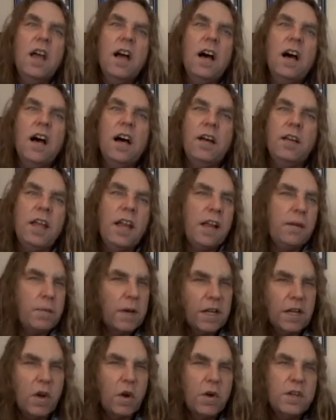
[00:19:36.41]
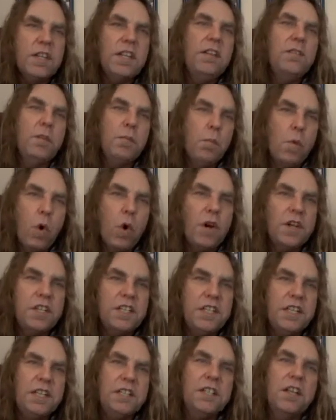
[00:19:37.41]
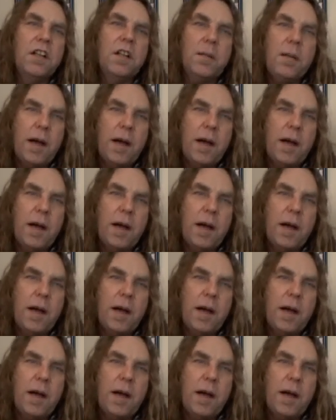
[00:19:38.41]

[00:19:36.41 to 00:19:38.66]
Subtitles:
And I'm going to go into even more detail